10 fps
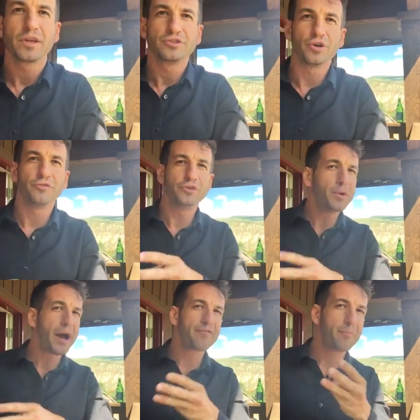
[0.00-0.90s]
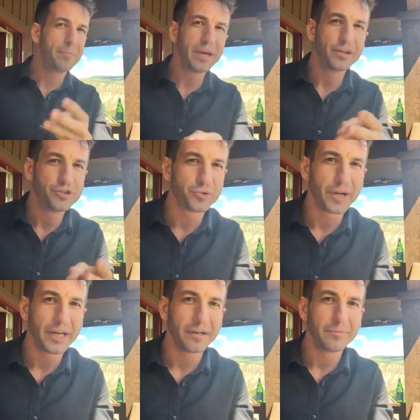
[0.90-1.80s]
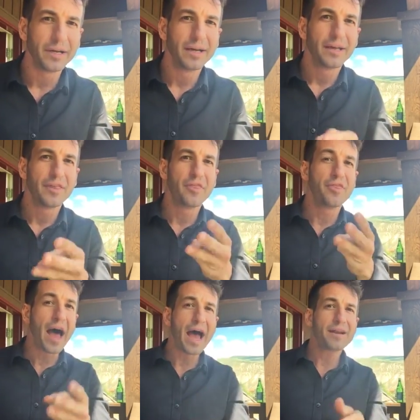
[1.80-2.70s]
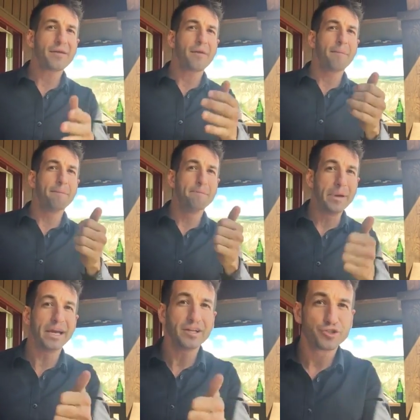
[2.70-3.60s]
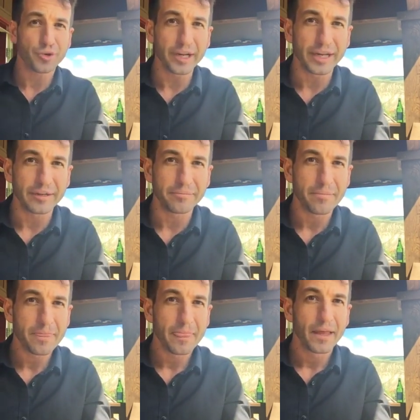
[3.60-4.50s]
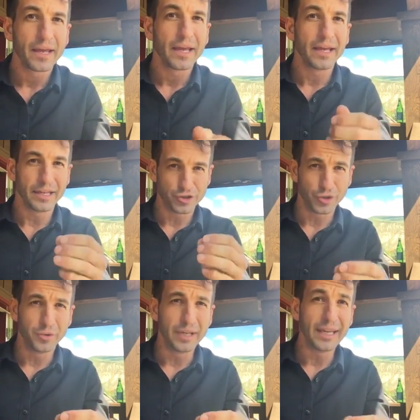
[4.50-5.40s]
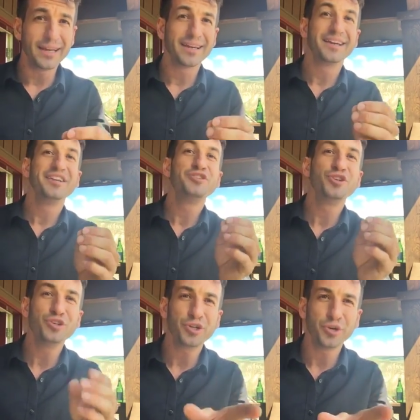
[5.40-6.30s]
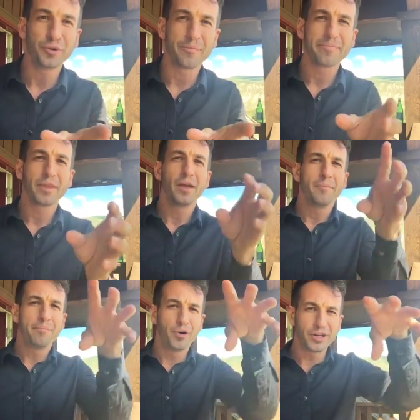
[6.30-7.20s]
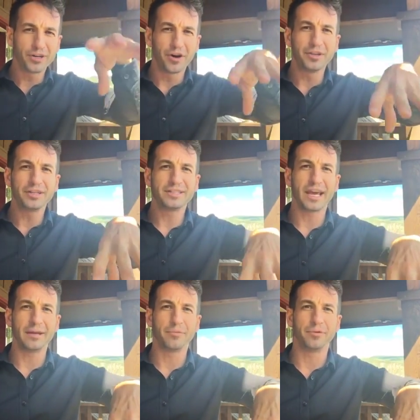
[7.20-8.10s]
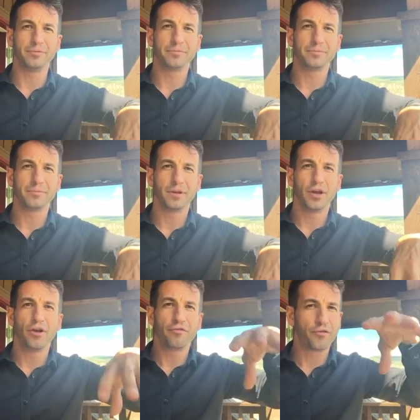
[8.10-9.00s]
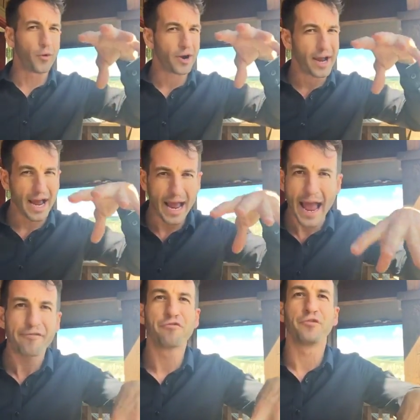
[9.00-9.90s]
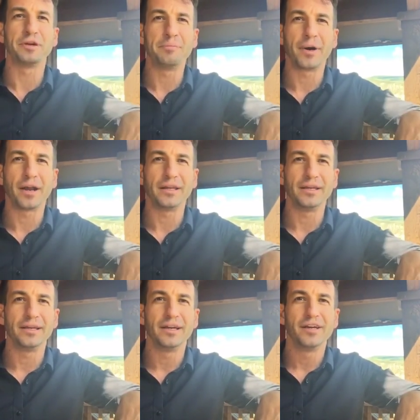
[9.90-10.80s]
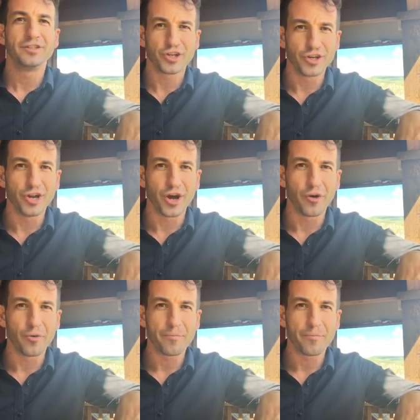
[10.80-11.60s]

So if you have a big dream, that big dream is unique to you. Put it on the table for everybody to know.